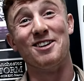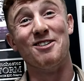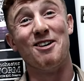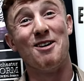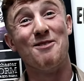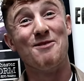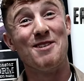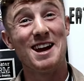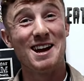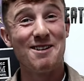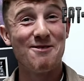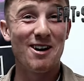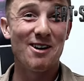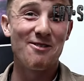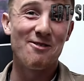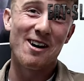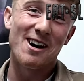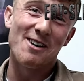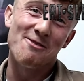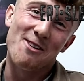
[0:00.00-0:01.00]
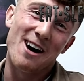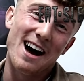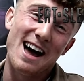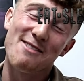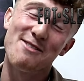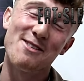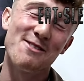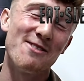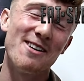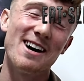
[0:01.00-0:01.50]
You know what I mean? Let's have it.
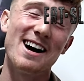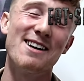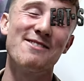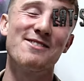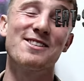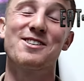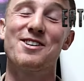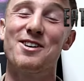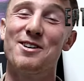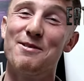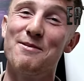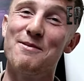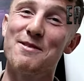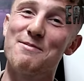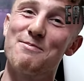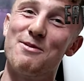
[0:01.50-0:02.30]
Whatever, whatever comes,